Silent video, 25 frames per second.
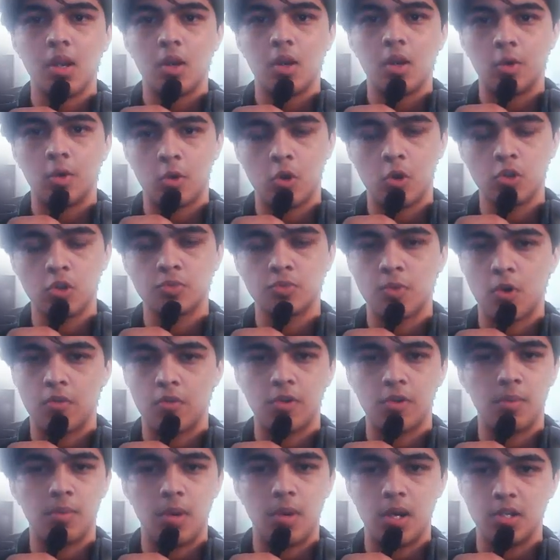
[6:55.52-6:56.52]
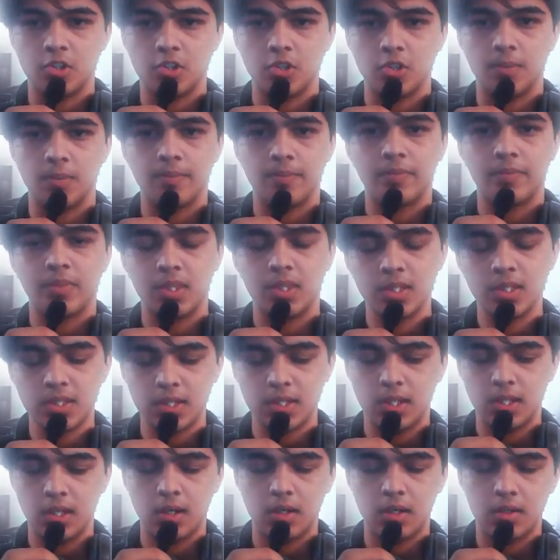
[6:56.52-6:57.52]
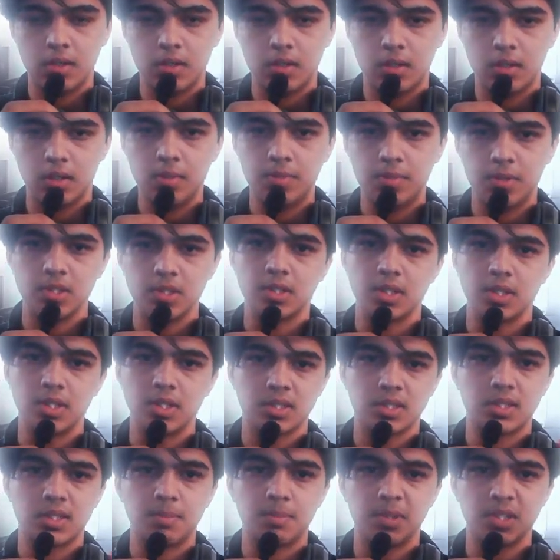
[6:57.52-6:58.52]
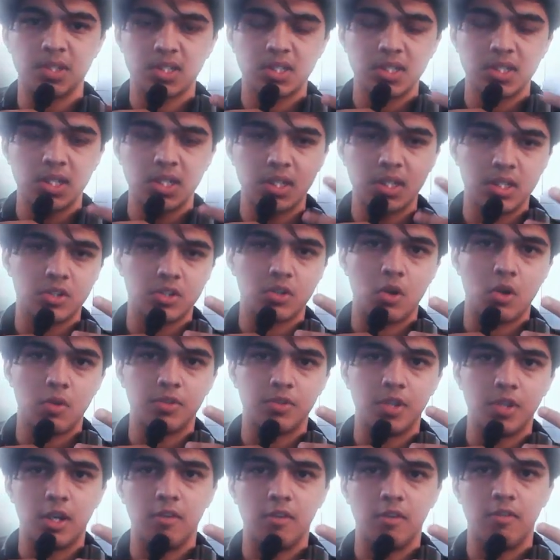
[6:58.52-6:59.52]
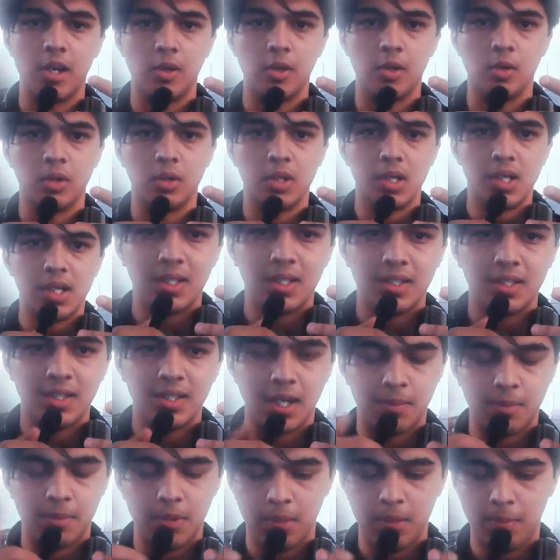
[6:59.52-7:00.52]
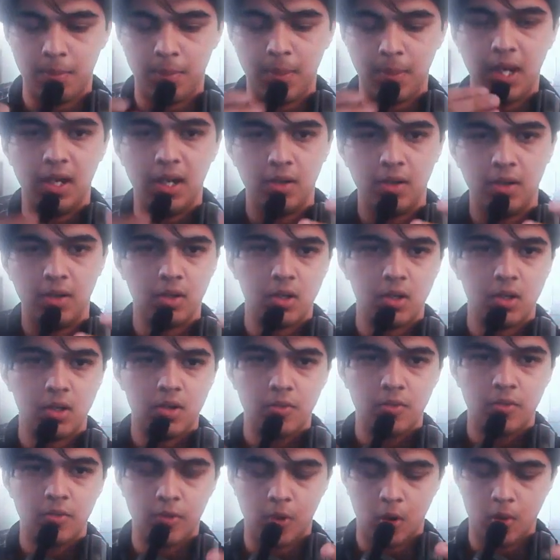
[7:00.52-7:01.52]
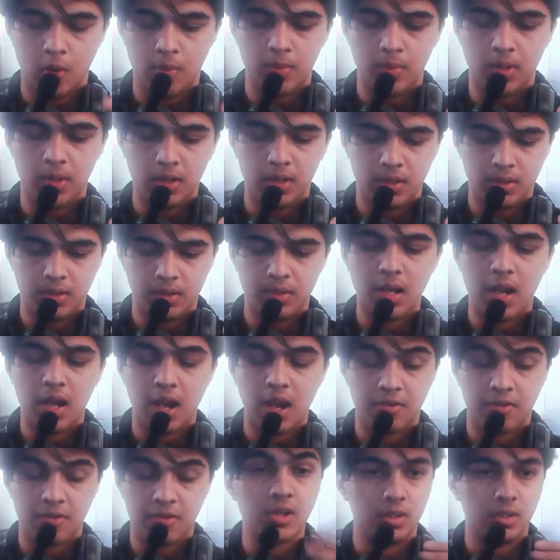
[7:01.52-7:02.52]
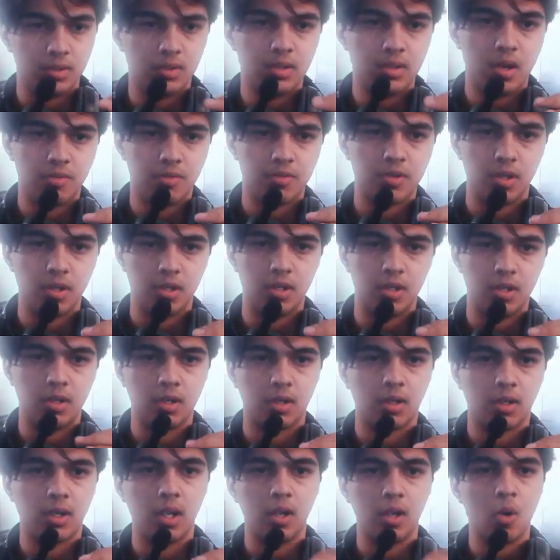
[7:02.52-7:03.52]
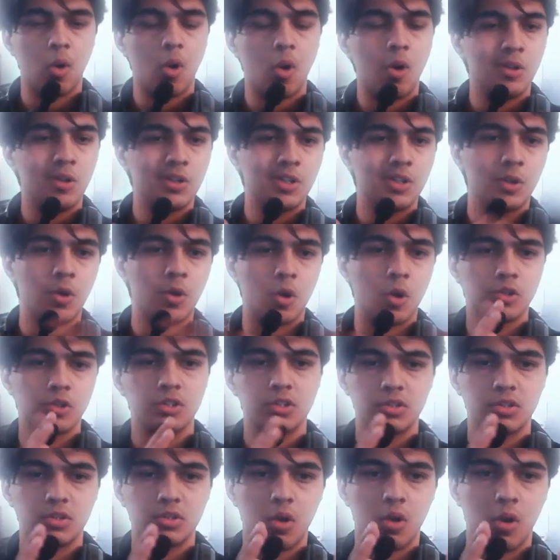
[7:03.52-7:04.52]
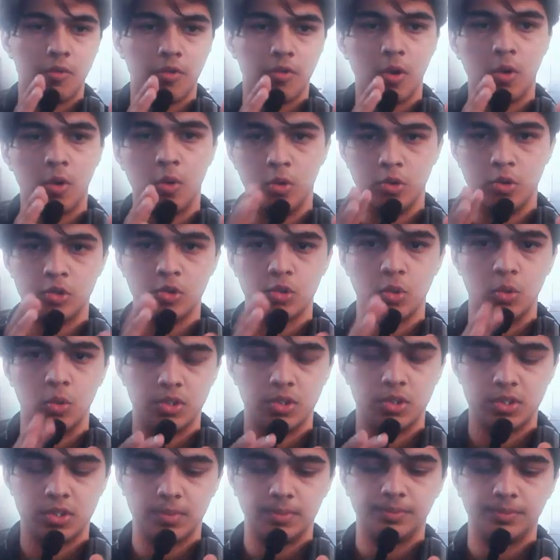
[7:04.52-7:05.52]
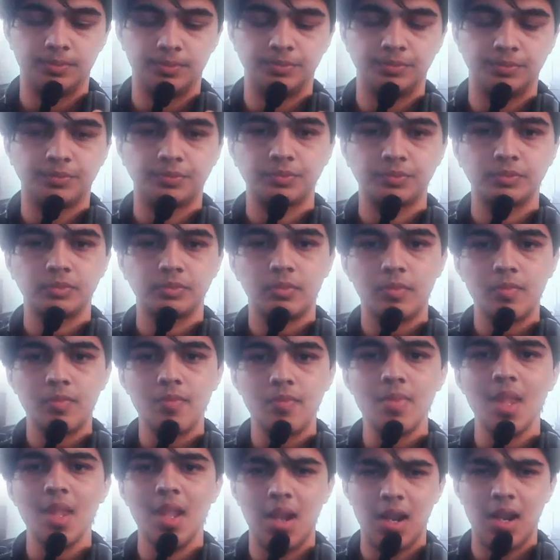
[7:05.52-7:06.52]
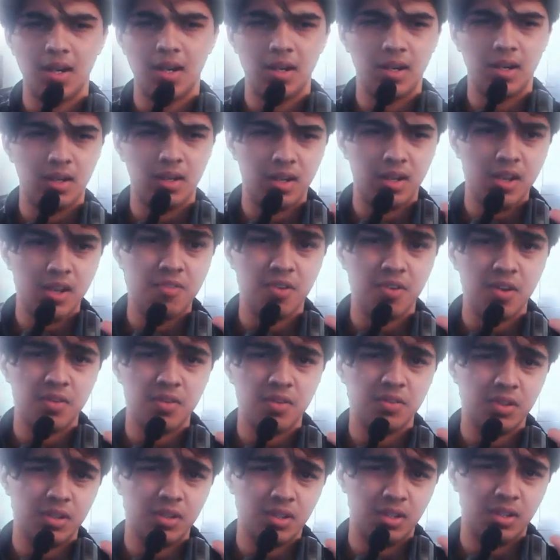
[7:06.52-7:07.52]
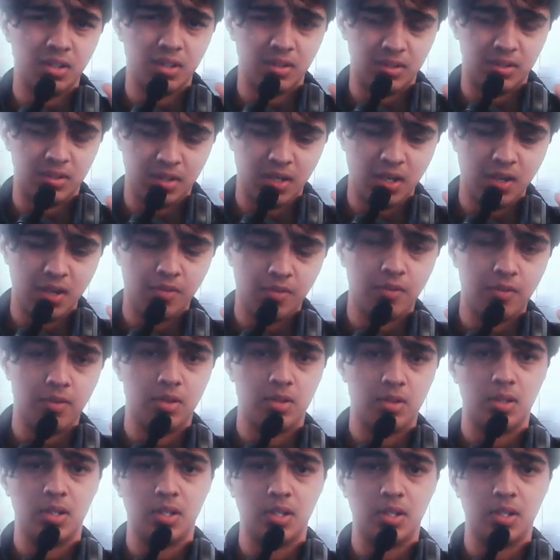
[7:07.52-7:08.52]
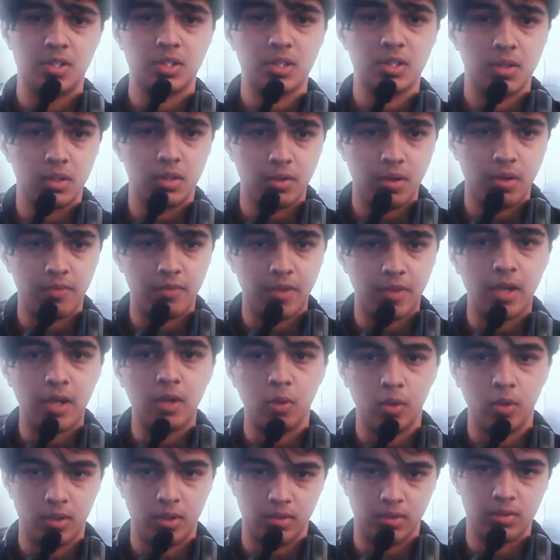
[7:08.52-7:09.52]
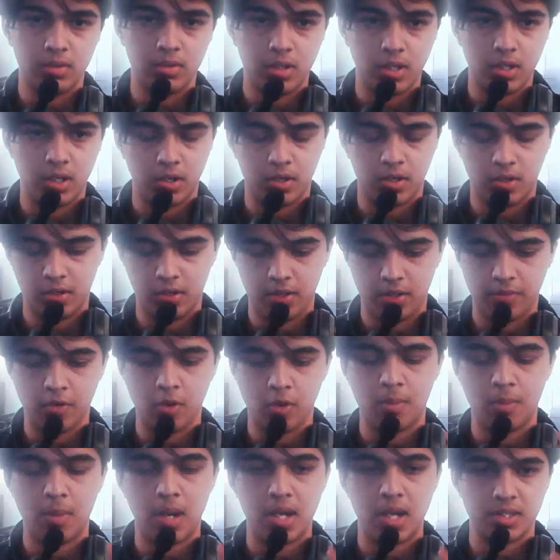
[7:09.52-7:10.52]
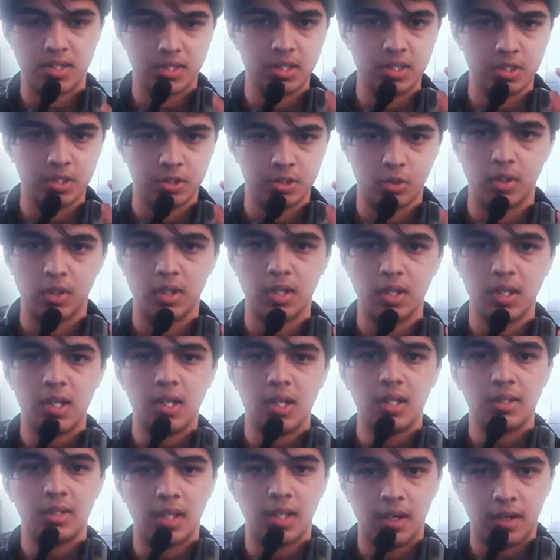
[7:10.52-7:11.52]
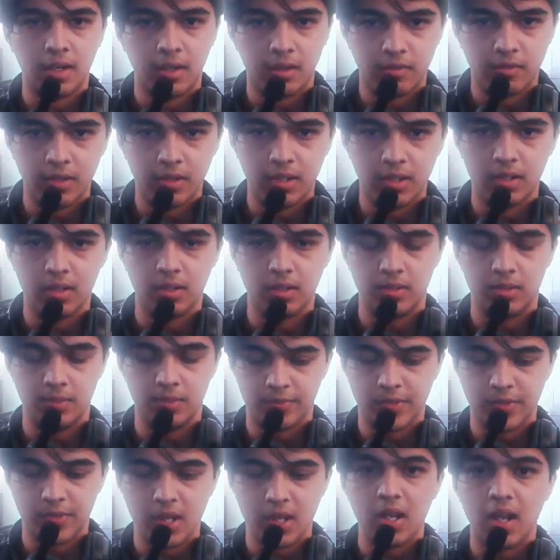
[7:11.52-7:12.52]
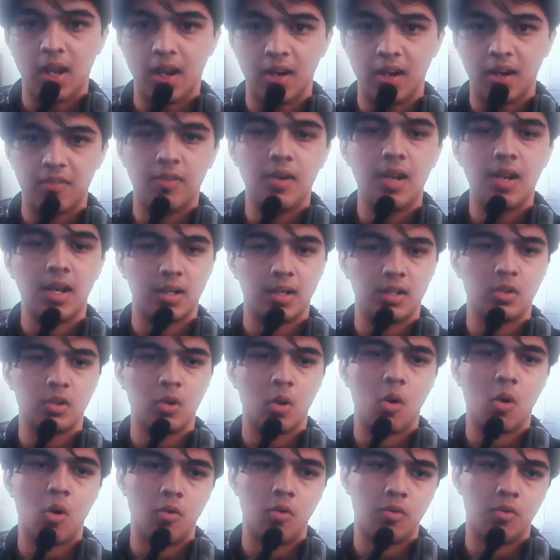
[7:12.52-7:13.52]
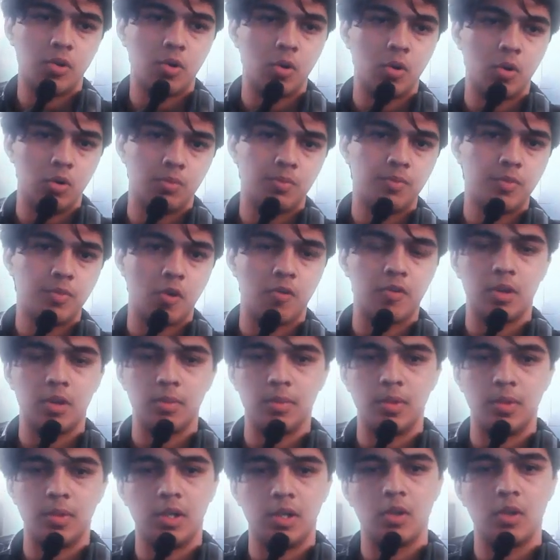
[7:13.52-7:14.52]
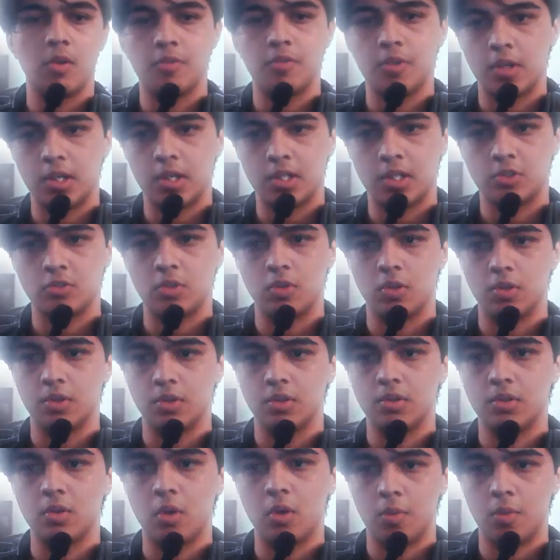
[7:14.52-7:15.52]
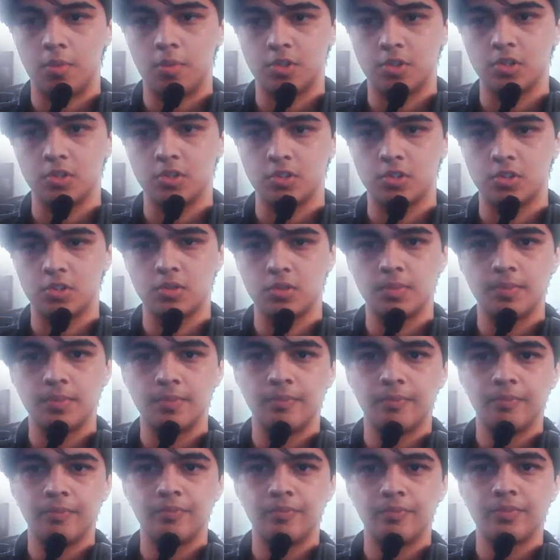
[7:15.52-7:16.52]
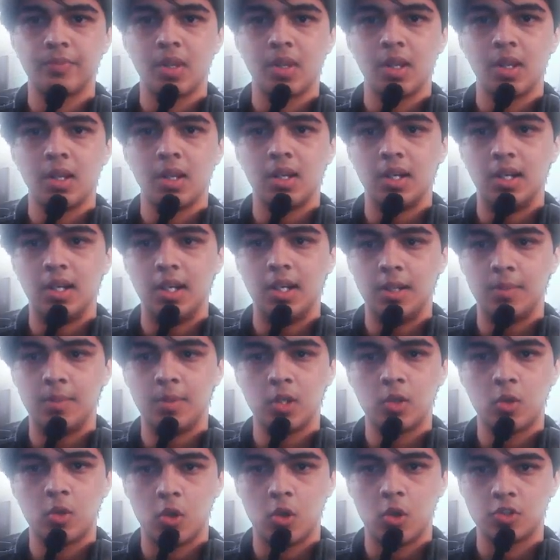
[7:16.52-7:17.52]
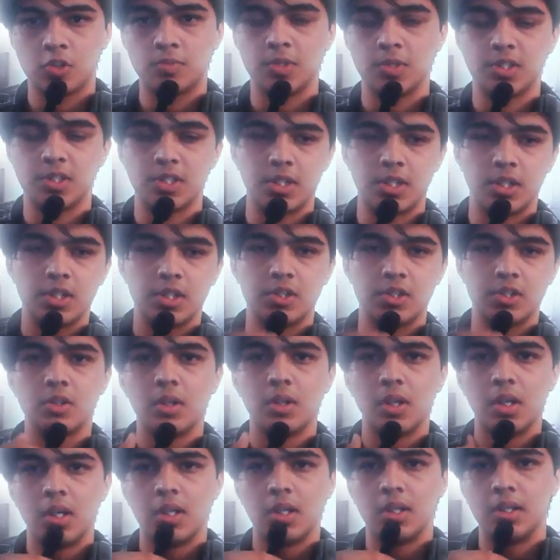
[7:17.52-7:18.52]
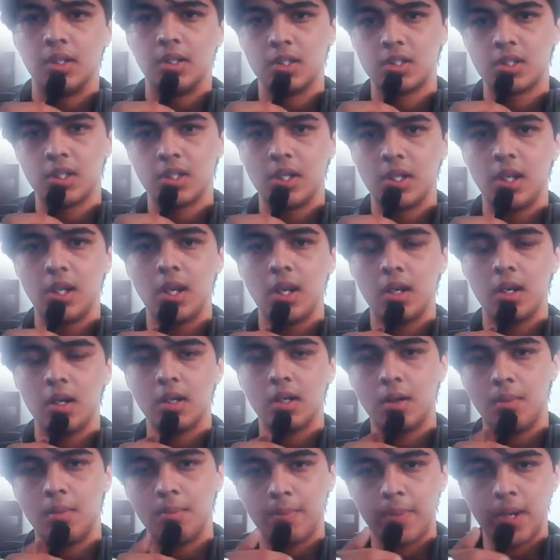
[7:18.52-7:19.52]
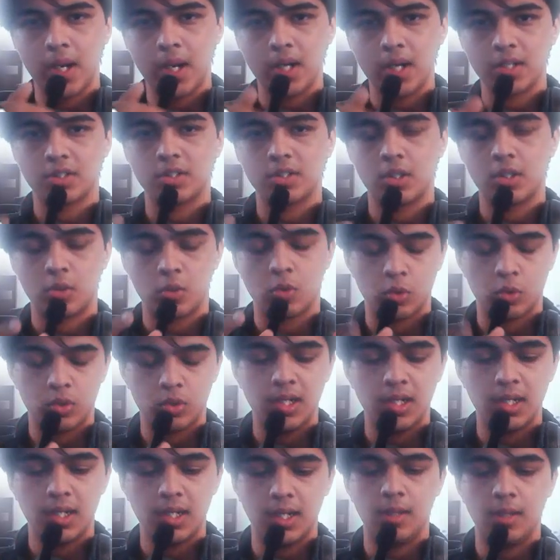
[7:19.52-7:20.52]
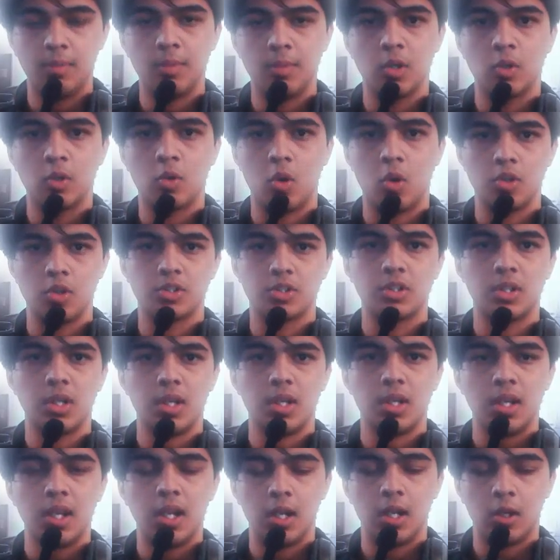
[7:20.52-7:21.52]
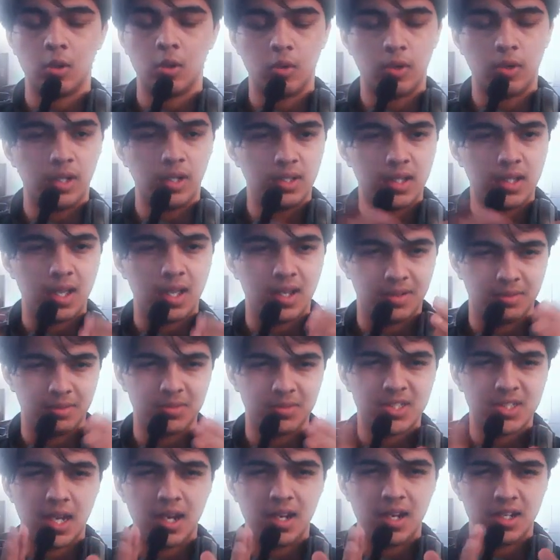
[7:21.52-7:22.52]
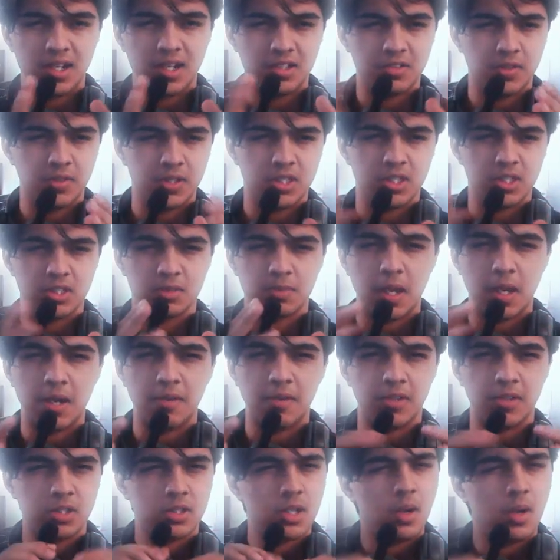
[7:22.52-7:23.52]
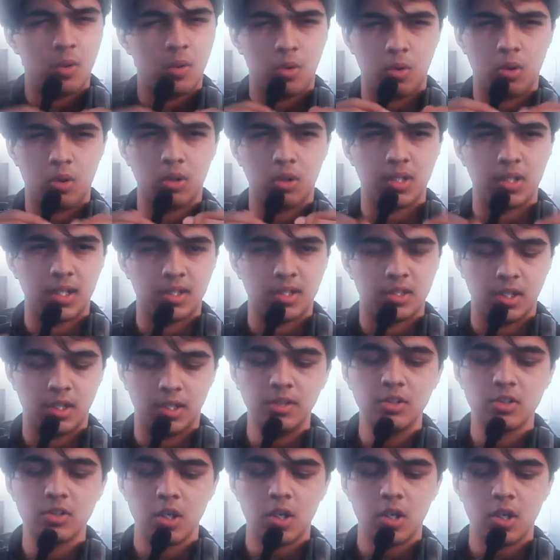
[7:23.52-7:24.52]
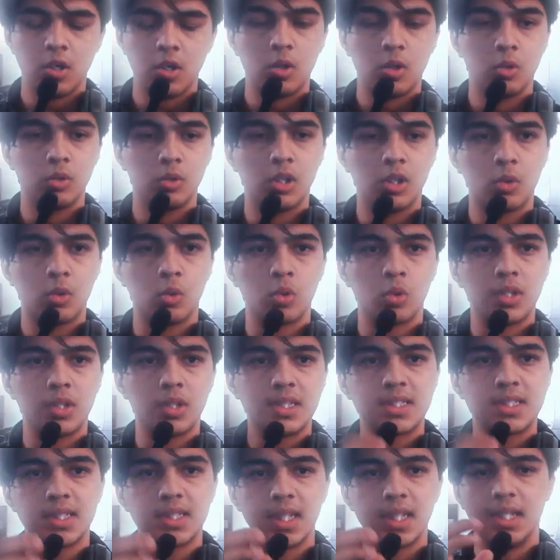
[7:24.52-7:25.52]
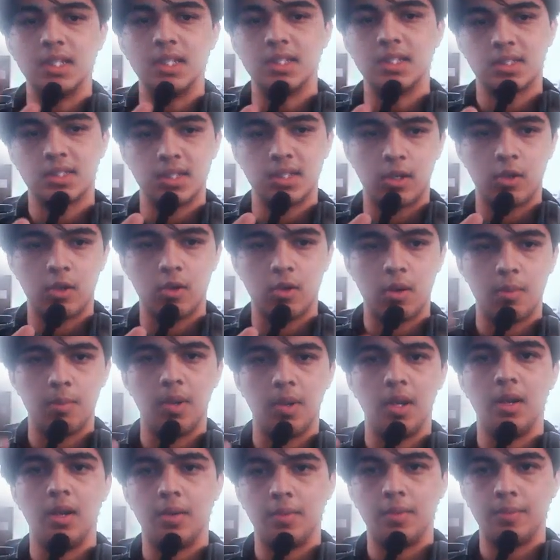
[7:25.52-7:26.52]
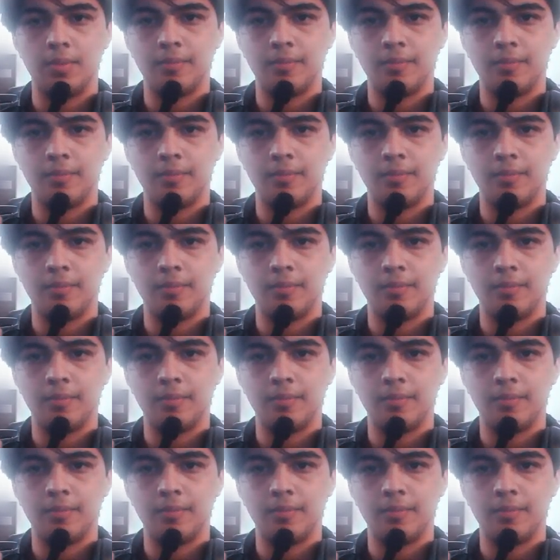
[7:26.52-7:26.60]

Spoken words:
gross profit margin. This indicator represents the percentage of the revenue that been made from after deducting all the costs of your goods sold. And if it's very good, or if your margin is good, then it will reflect the overall profitability of your restaurant operations. Labor cost percentage. This indicator compares the total labor cost, including their salaries, wages, benefits, all that things, to the total sales that you have made.